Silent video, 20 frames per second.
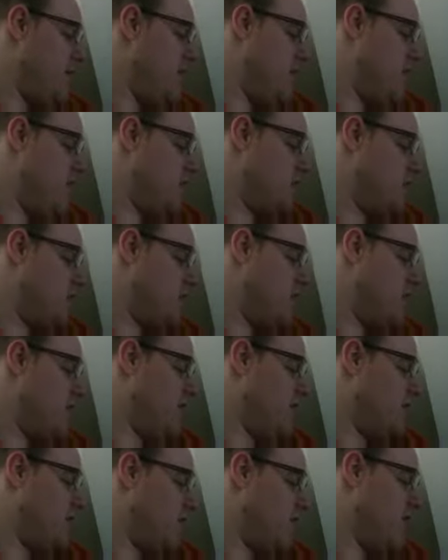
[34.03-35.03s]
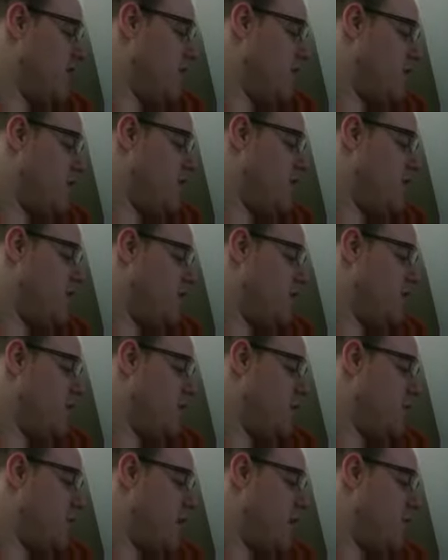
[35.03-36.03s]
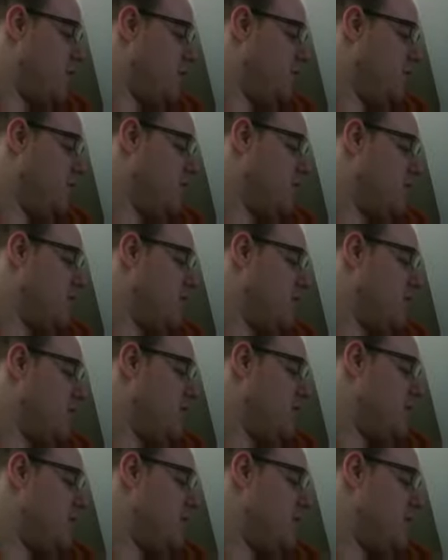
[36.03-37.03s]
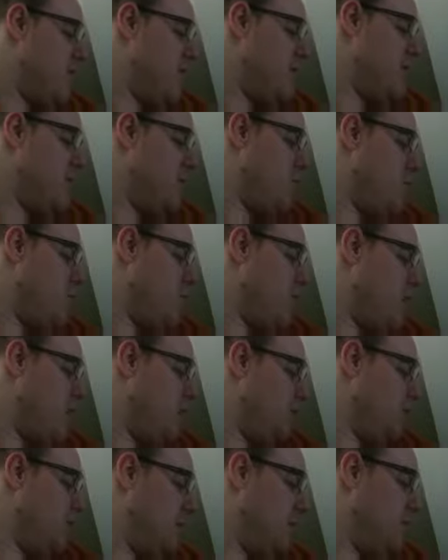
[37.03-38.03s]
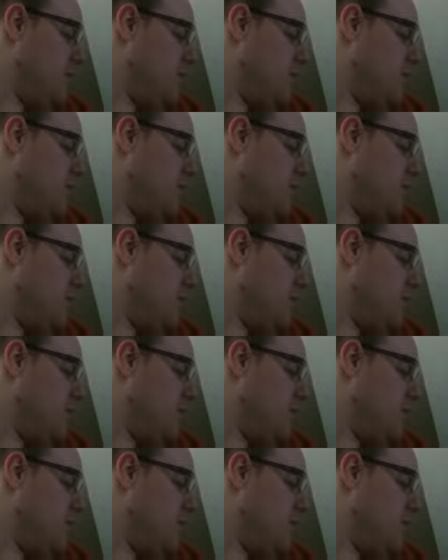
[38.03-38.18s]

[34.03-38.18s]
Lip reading: He has released 21 studio albums, maybe more, guys.